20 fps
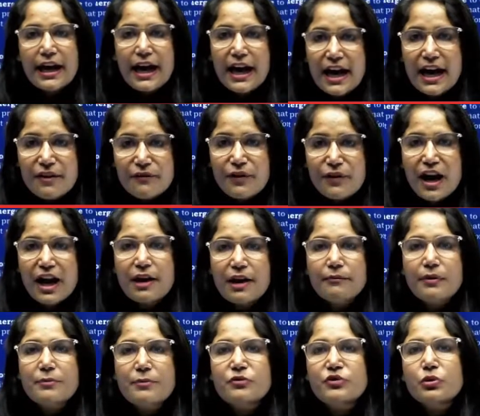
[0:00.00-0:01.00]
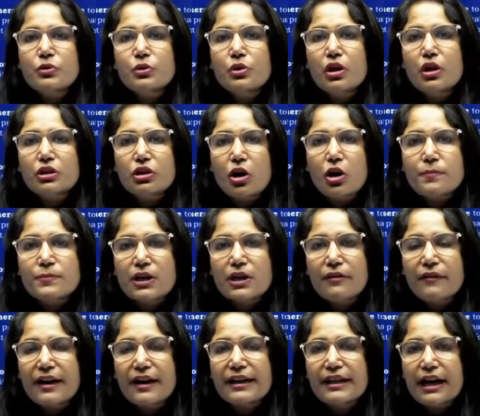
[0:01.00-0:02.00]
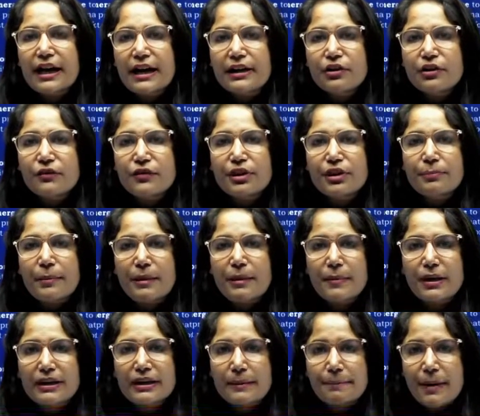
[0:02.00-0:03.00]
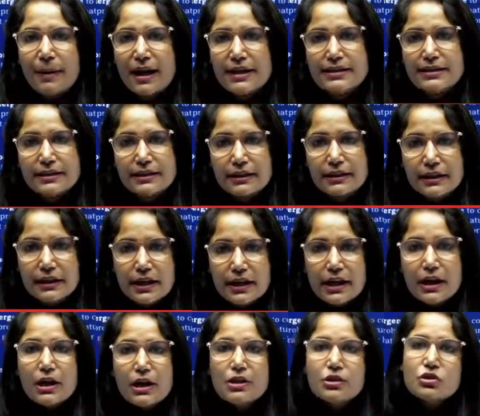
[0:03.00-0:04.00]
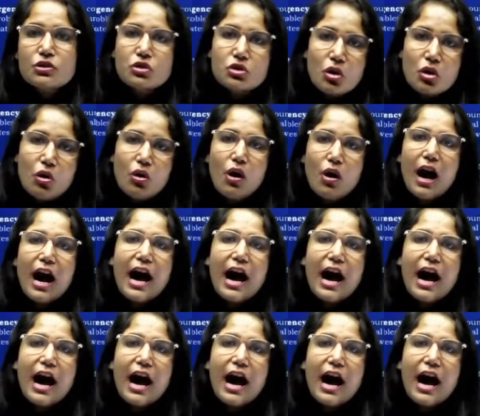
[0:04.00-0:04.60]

If IMF do not observe any kind of repayment capacity, so